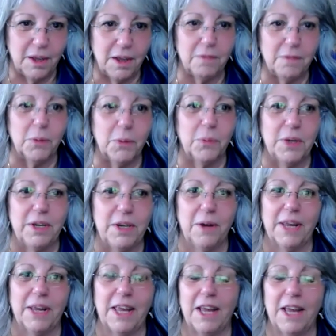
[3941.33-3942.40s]
of the window
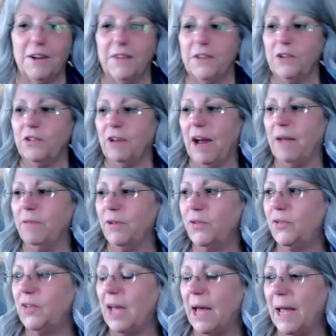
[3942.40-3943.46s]
again on the
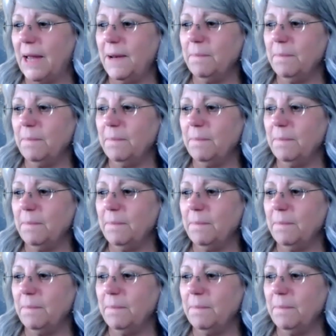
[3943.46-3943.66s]
driver's side,